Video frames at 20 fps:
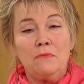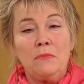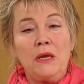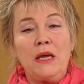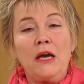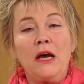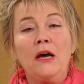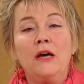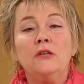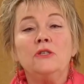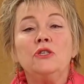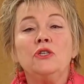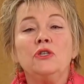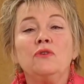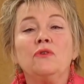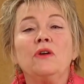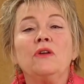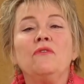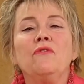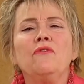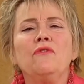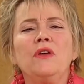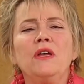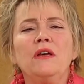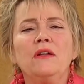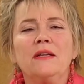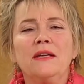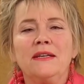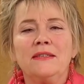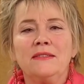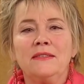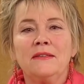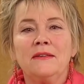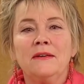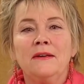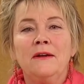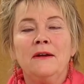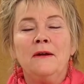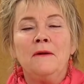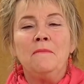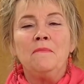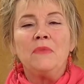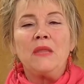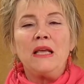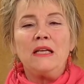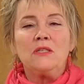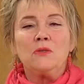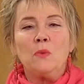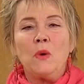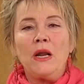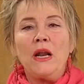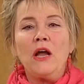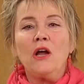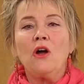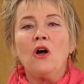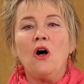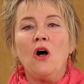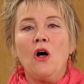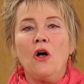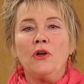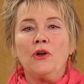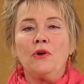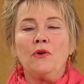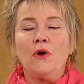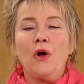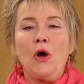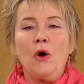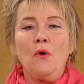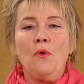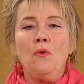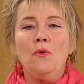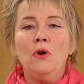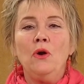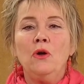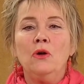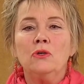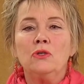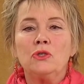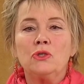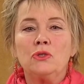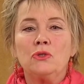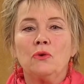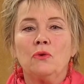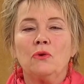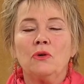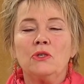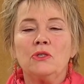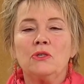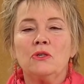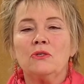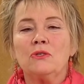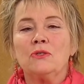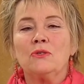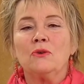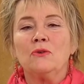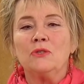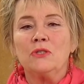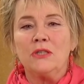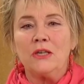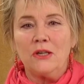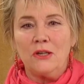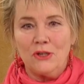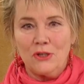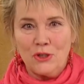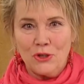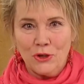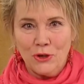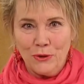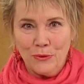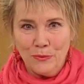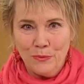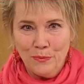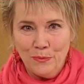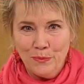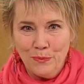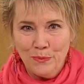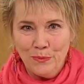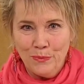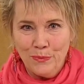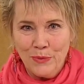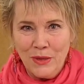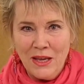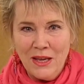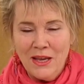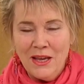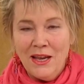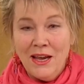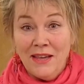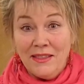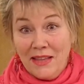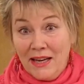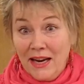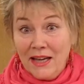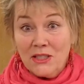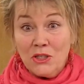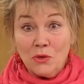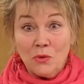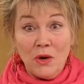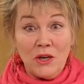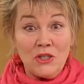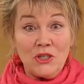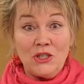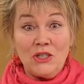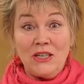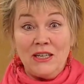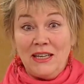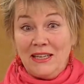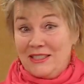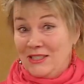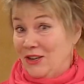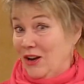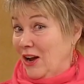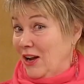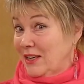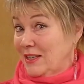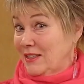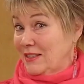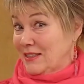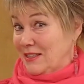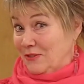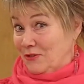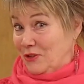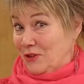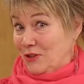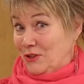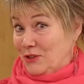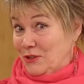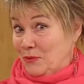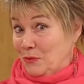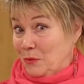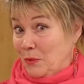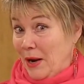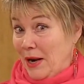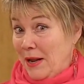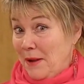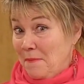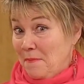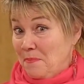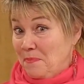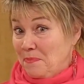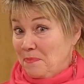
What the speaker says: because you can feel it. It's what I call your own source soul signature. The next question is not difficult. Ready?